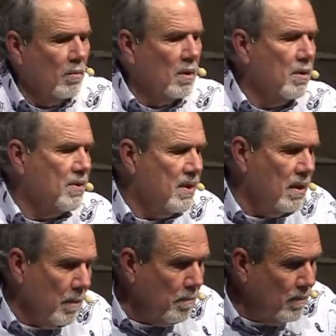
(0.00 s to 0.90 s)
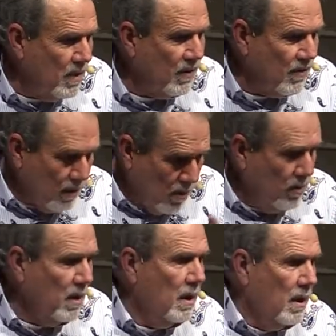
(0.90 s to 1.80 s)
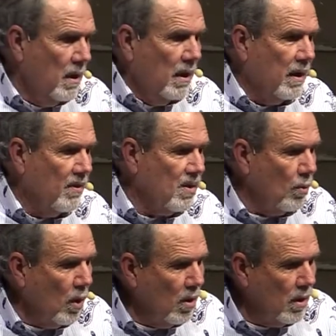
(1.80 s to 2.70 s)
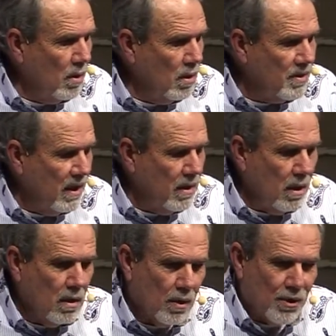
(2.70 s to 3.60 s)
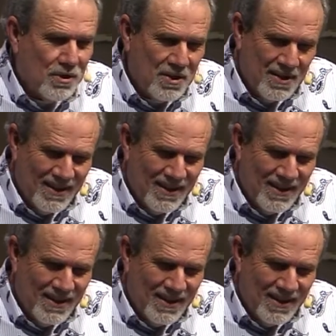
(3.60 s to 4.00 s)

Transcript: a good tip. And so he gives the wrong girl $10.